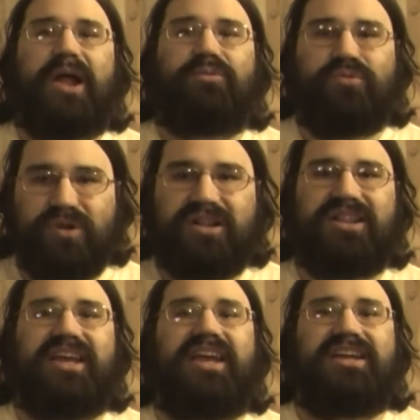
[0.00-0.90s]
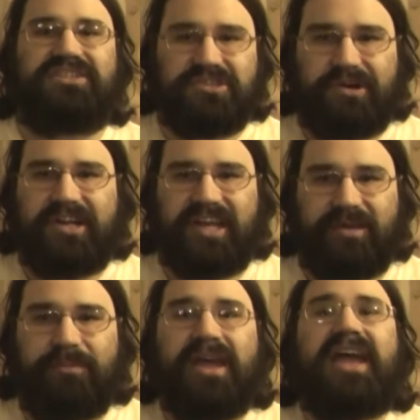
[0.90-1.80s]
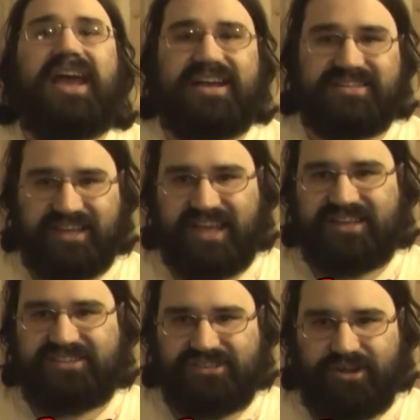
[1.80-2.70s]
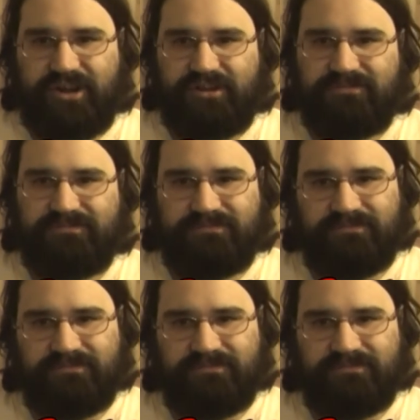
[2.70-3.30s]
I really enjoyed him as a guest star.